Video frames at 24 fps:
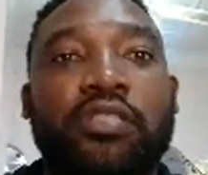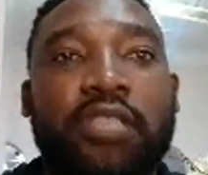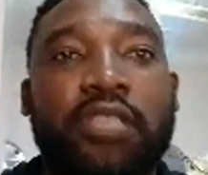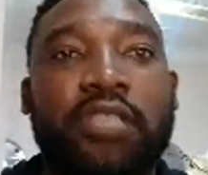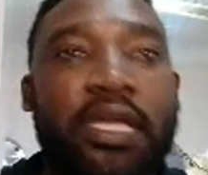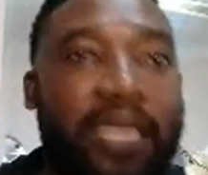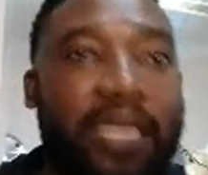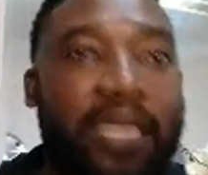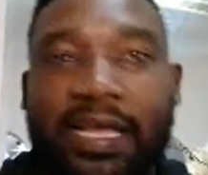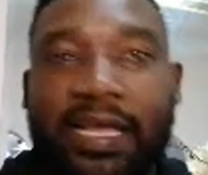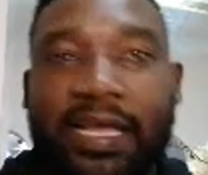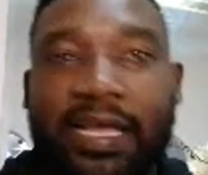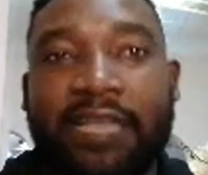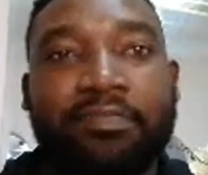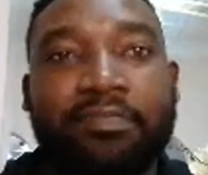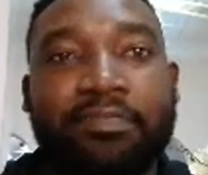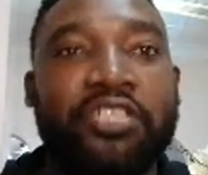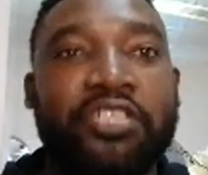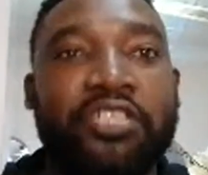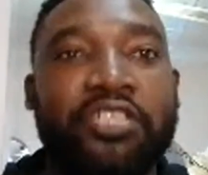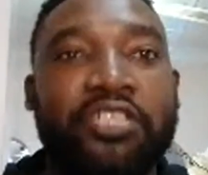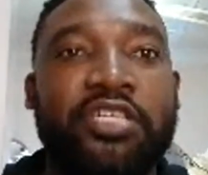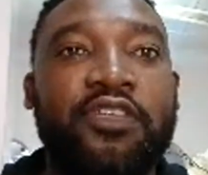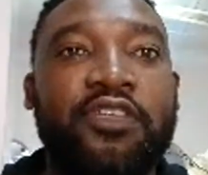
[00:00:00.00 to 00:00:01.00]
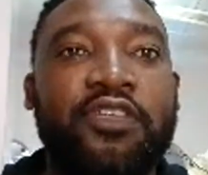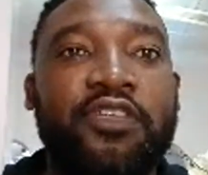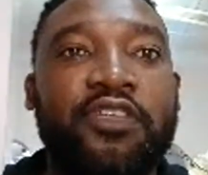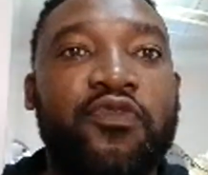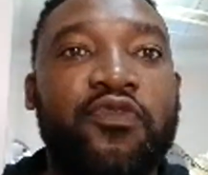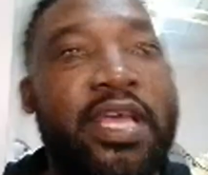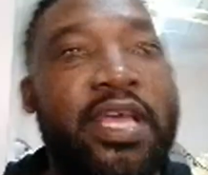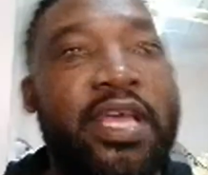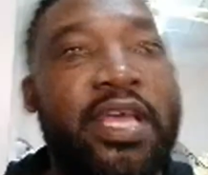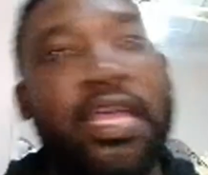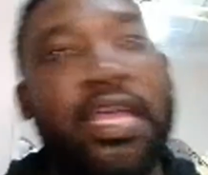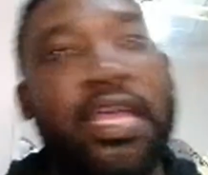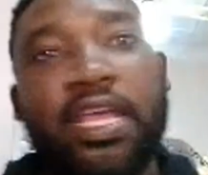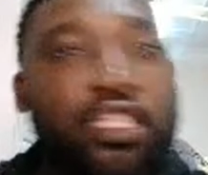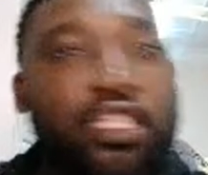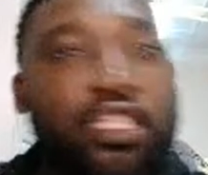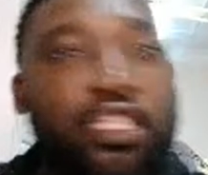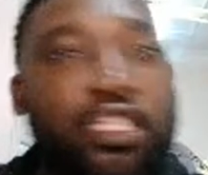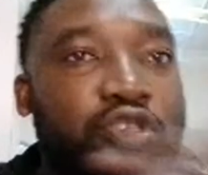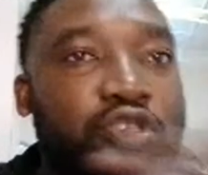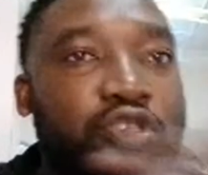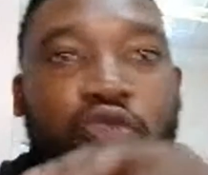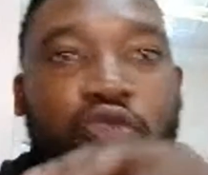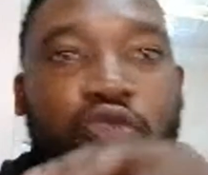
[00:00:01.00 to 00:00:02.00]
Another administrative way is
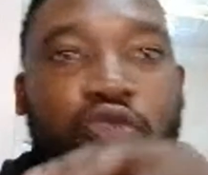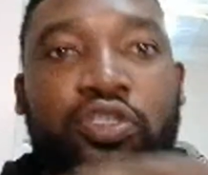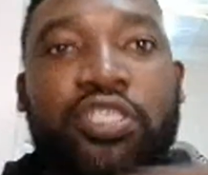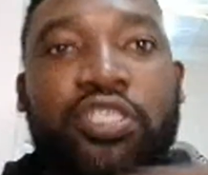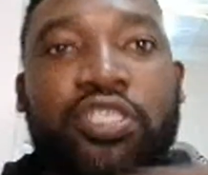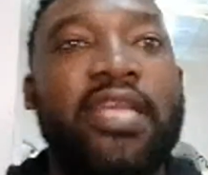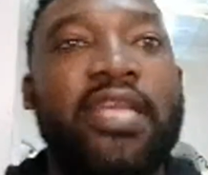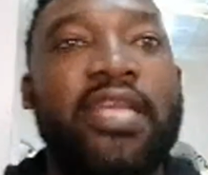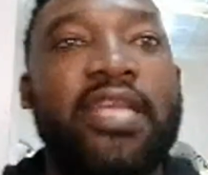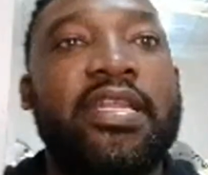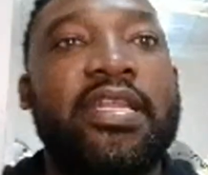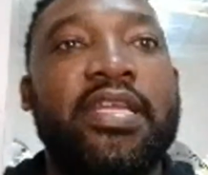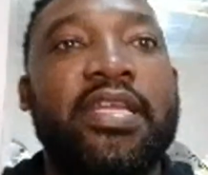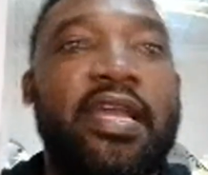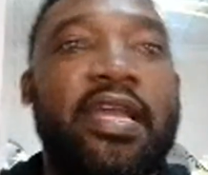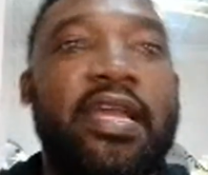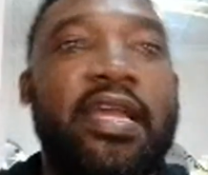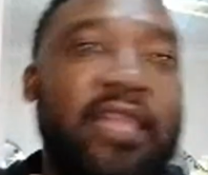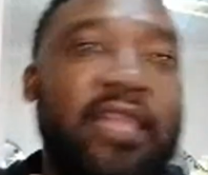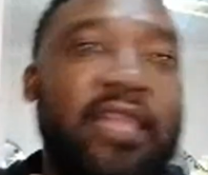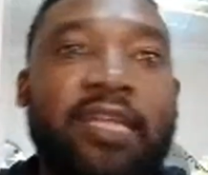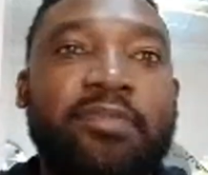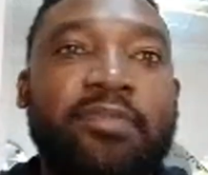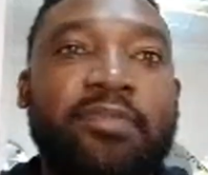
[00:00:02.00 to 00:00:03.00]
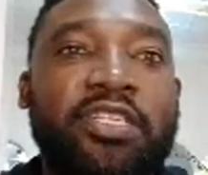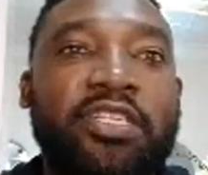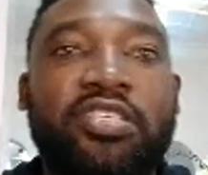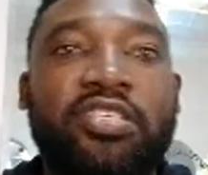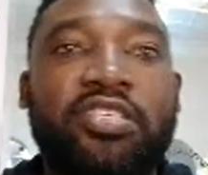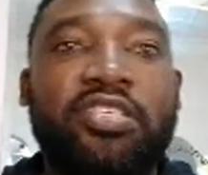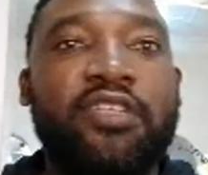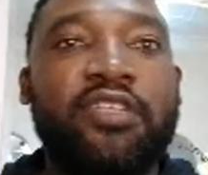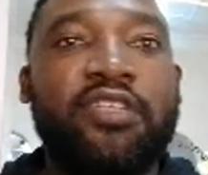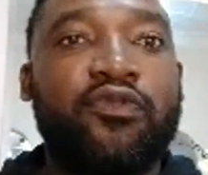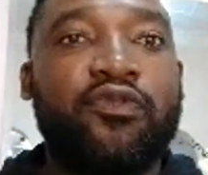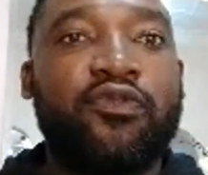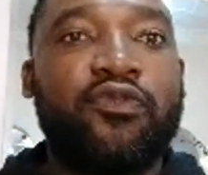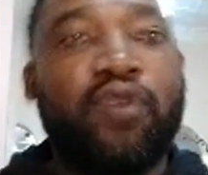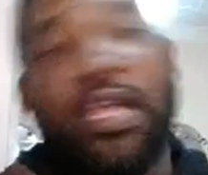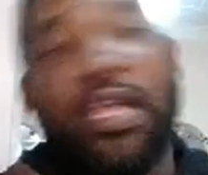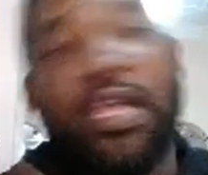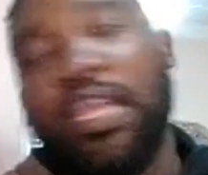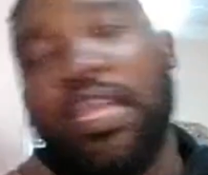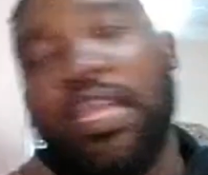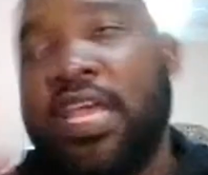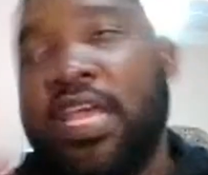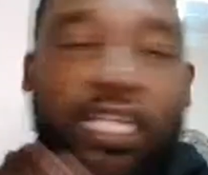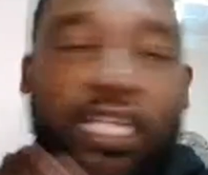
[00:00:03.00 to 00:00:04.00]
to do training. Another administrative
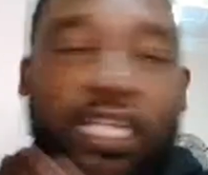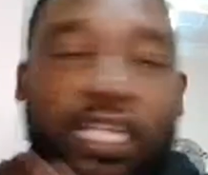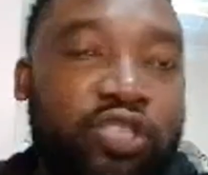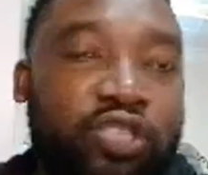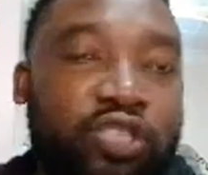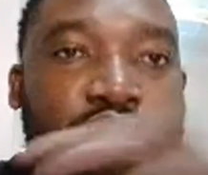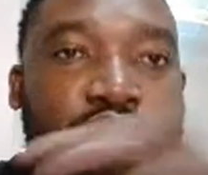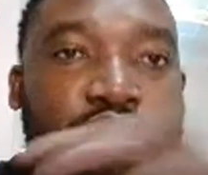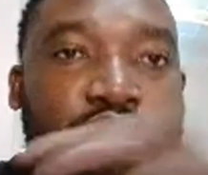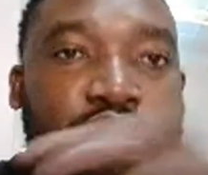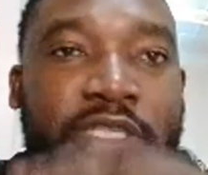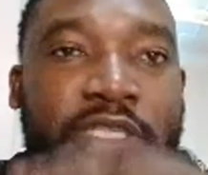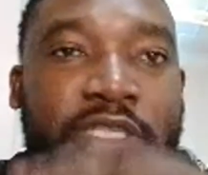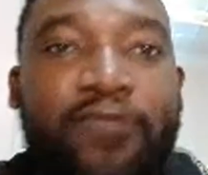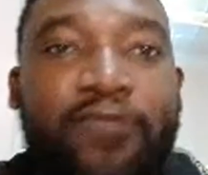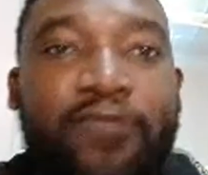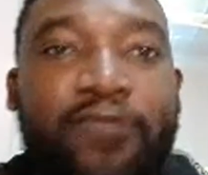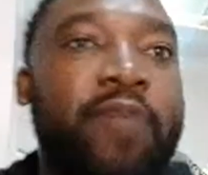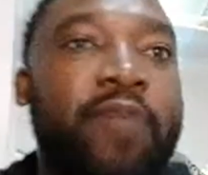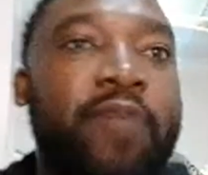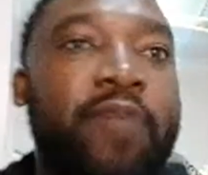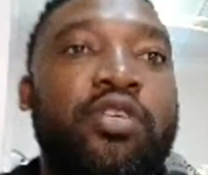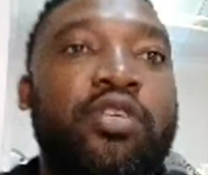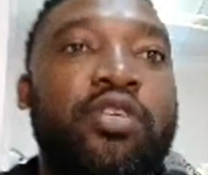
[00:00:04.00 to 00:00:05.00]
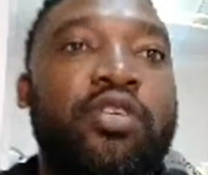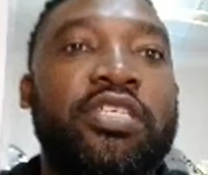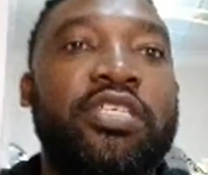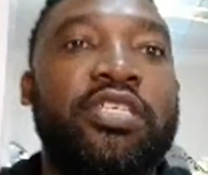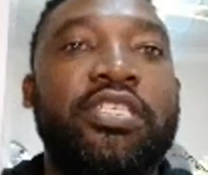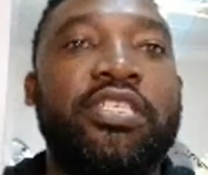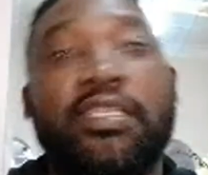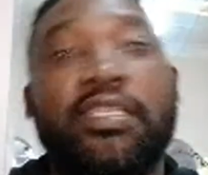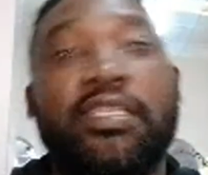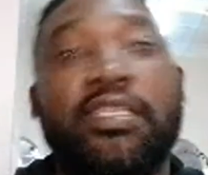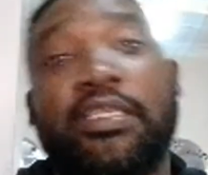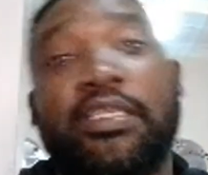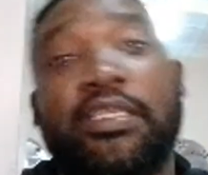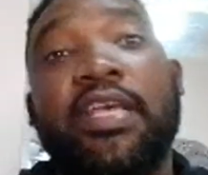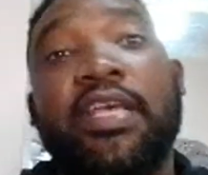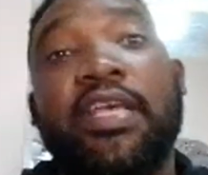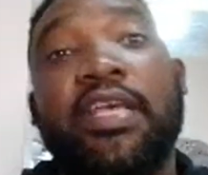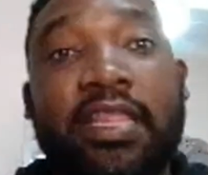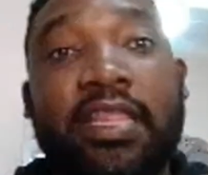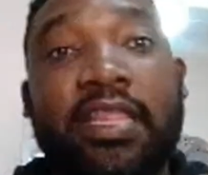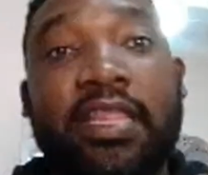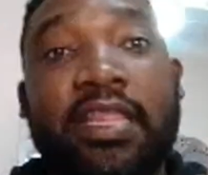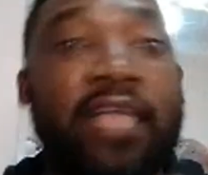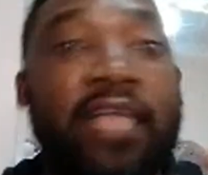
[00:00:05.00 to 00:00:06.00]
way is to do safe work procedures.
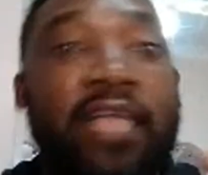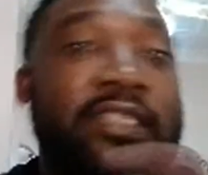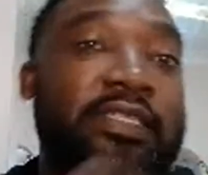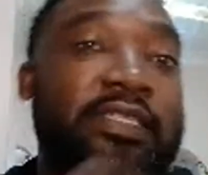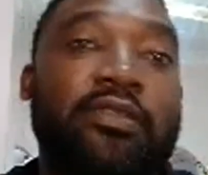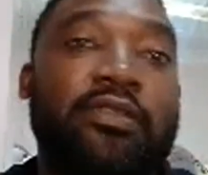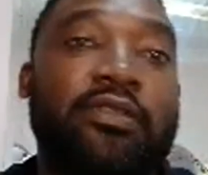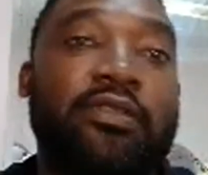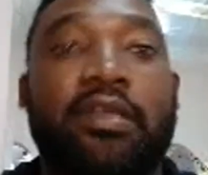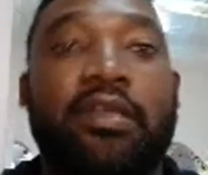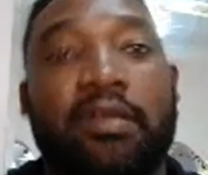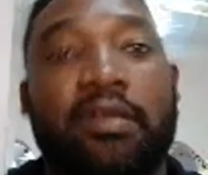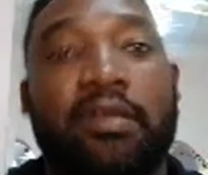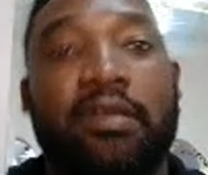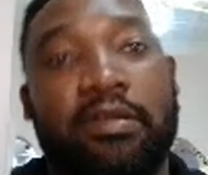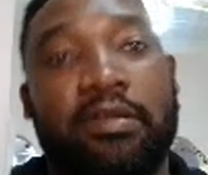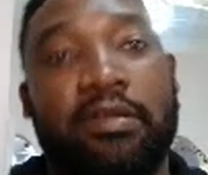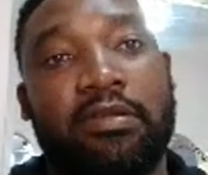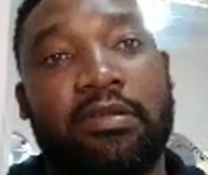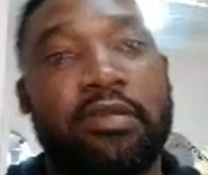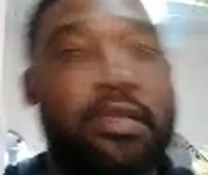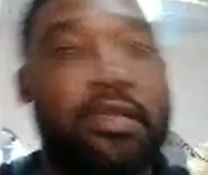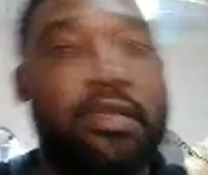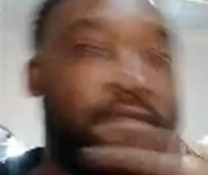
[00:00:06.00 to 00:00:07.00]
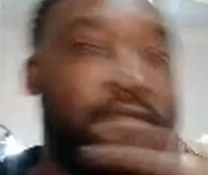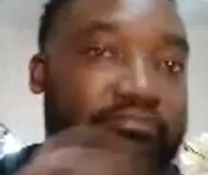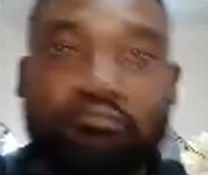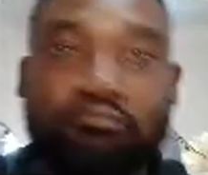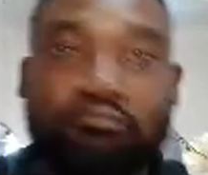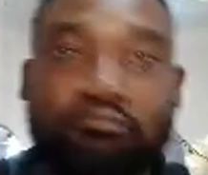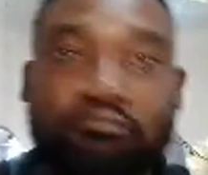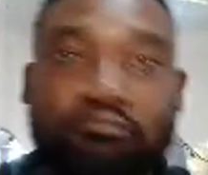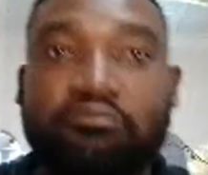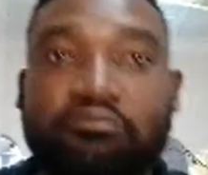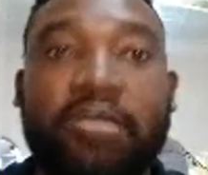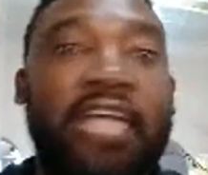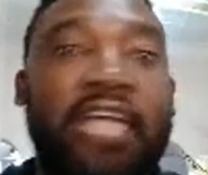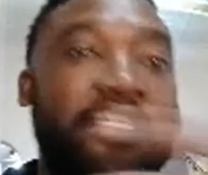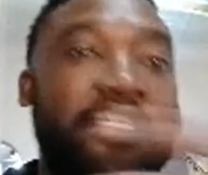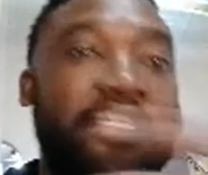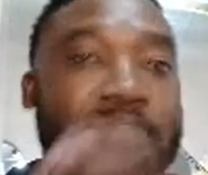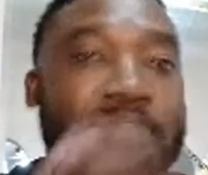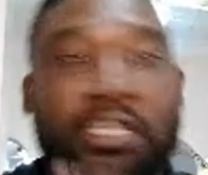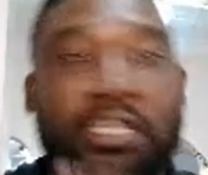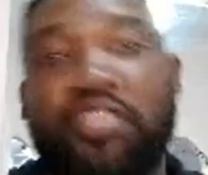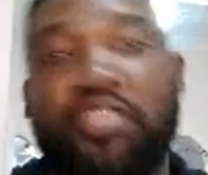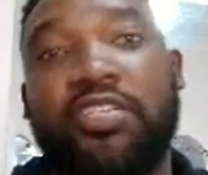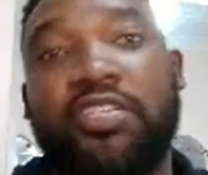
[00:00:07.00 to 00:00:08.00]
That's
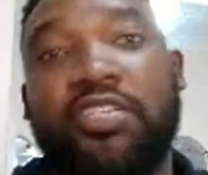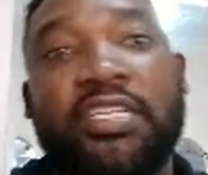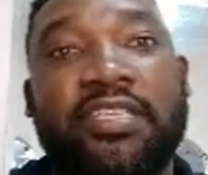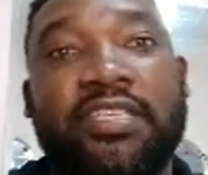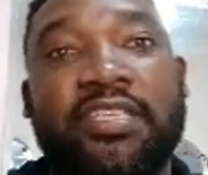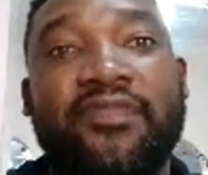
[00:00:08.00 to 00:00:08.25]
administrative.